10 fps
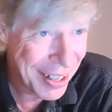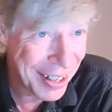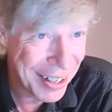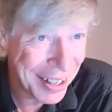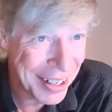
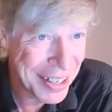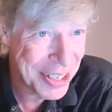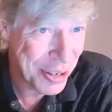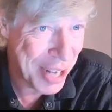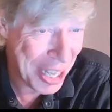Uh,
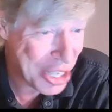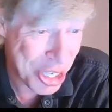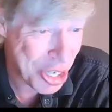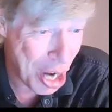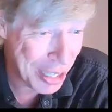so yeah, that's
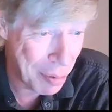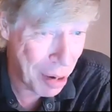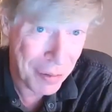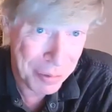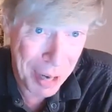just odd
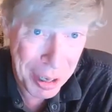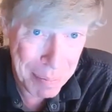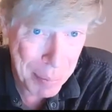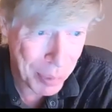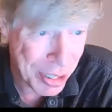uh,
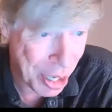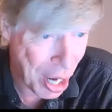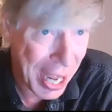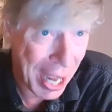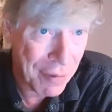memories that
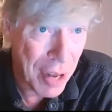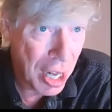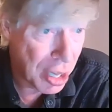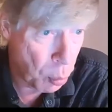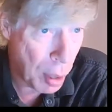I have.
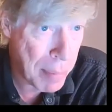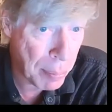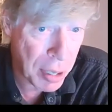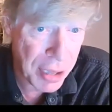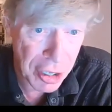The one
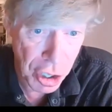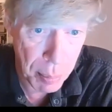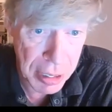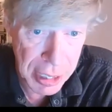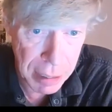memory that
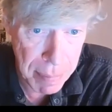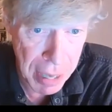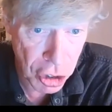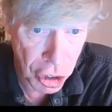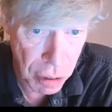someone did
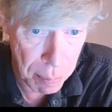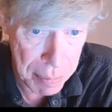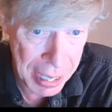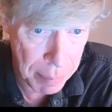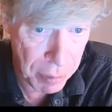mention to me